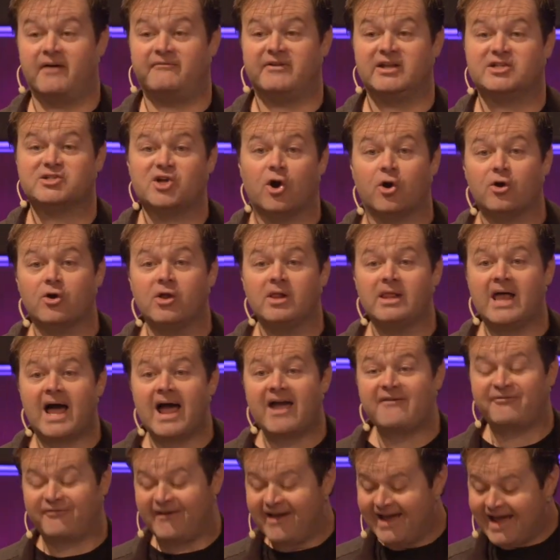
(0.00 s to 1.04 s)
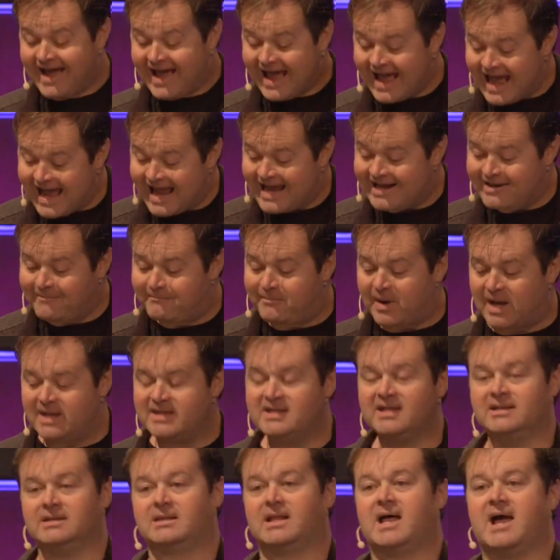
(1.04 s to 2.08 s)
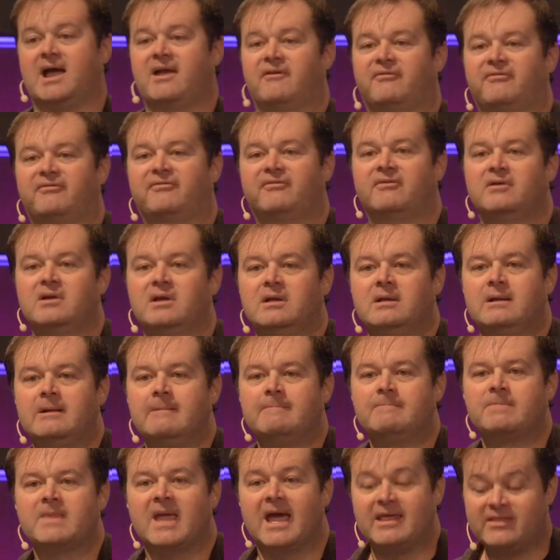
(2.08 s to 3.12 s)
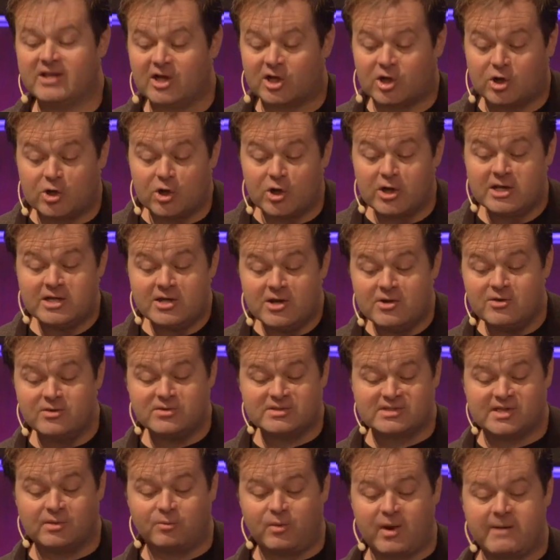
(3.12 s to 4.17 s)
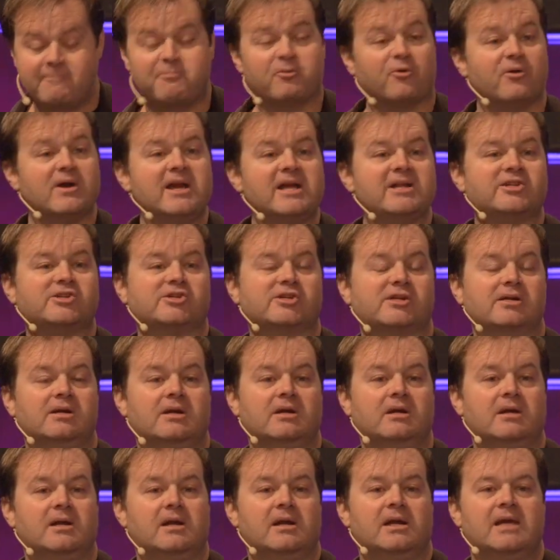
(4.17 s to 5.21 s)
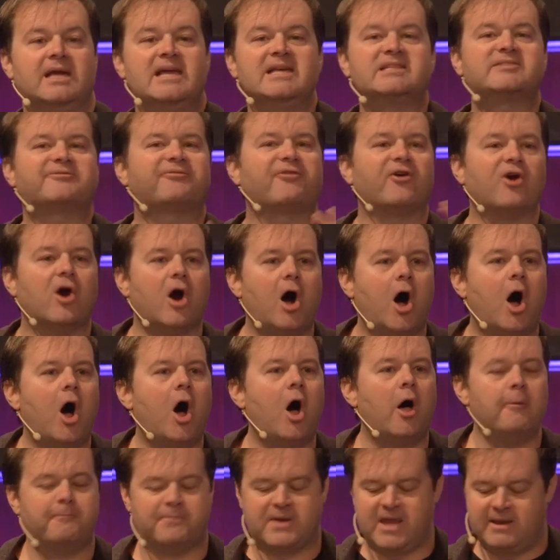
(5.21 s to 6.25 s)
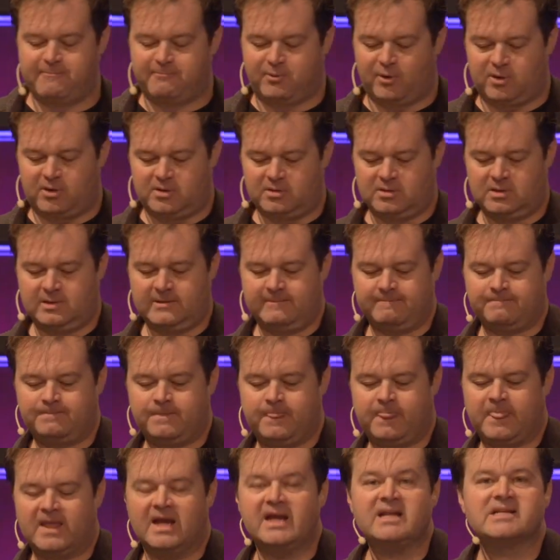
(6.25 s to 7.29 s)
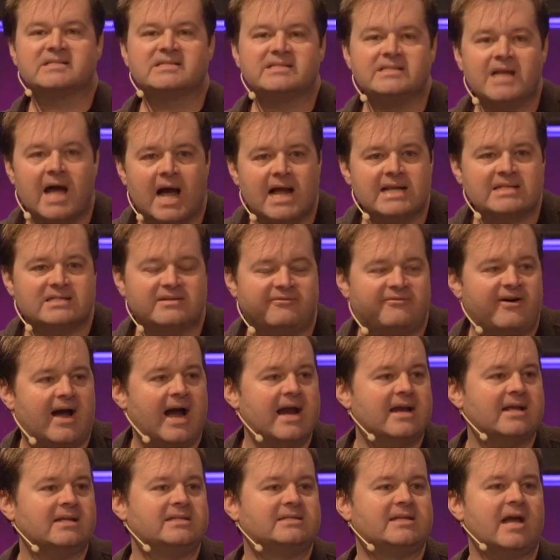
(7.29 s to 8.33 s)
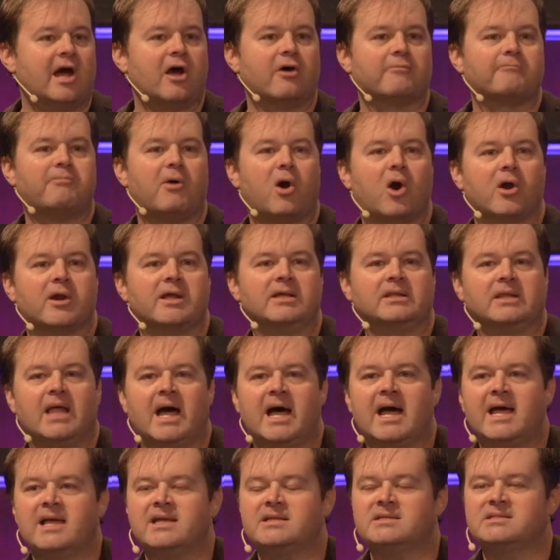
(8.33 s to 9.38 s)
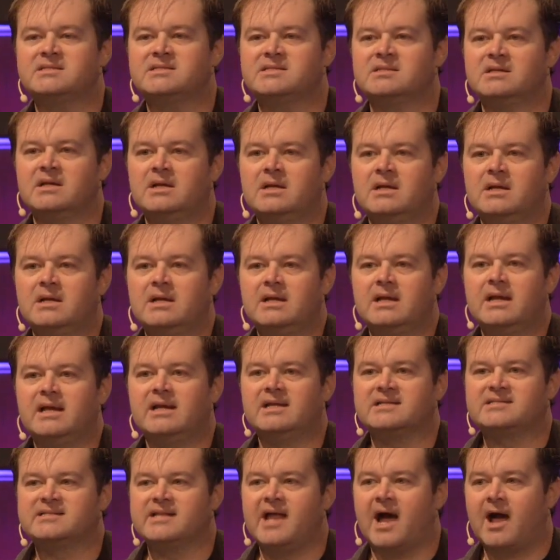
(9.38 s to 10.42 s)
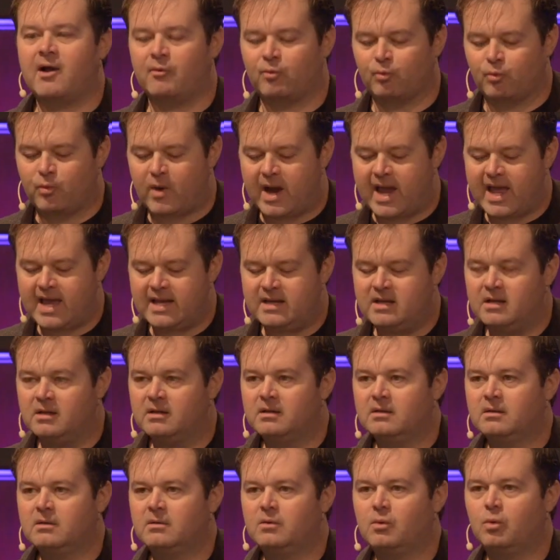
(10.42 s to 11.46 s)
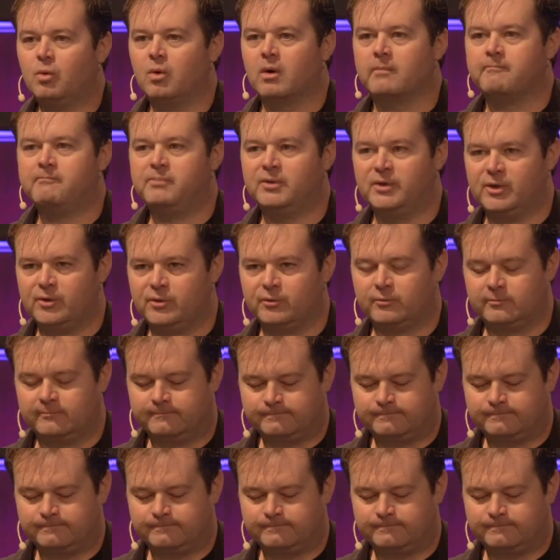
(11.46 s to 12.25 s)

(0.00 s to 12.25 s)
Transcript: of eternal life and abundant life. And the good news that we preach is for all people. It is not divided down party lines. It is not red or blue.